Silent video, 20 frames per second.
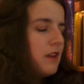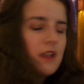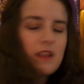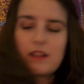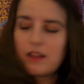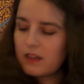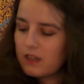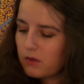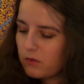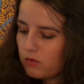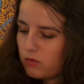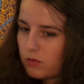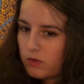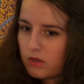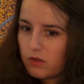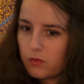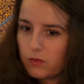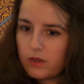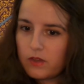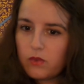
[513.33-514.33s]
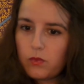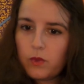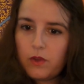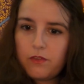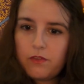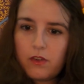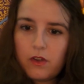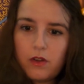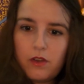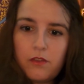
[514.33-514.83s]
I think that was one of the ones we
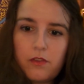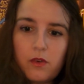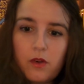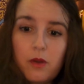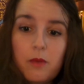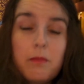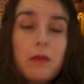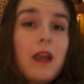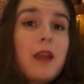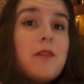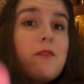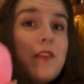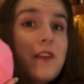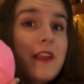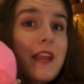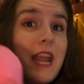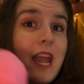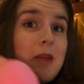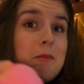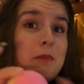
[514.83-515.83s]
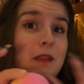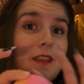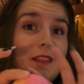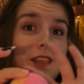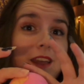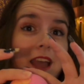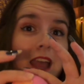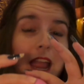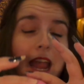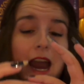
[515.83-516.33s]
voted for. But I'm very happy
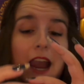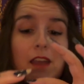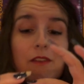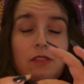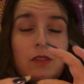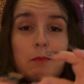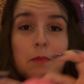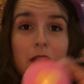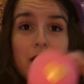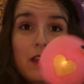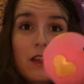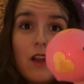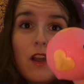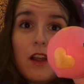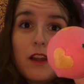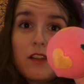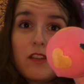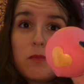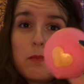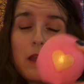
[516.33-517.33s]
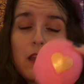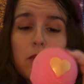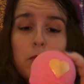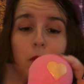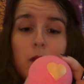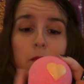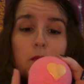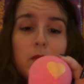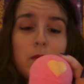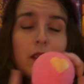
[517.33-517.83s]
that I have the Beating Hearts bath
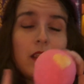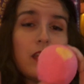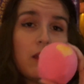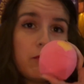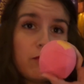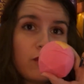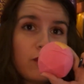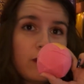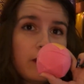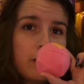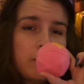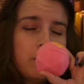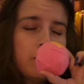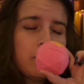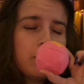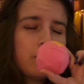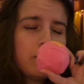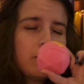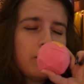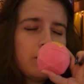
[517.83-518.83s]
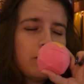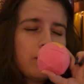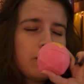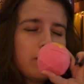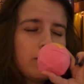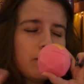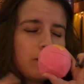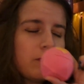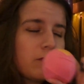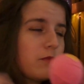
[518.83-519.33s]
bomb to make up for it
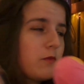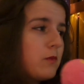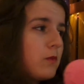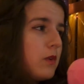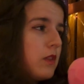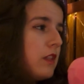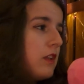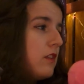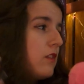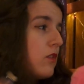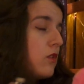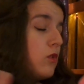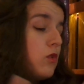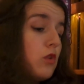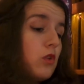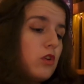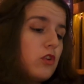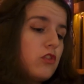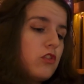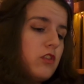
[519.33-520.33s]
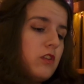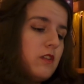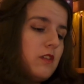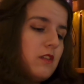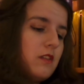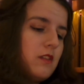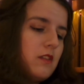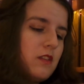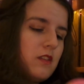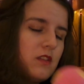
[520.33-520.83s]
with its gorgeous
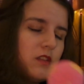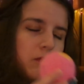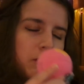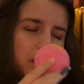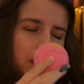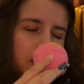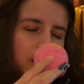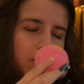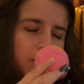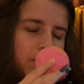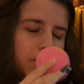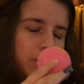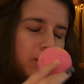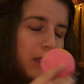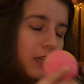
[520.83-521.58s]
smell.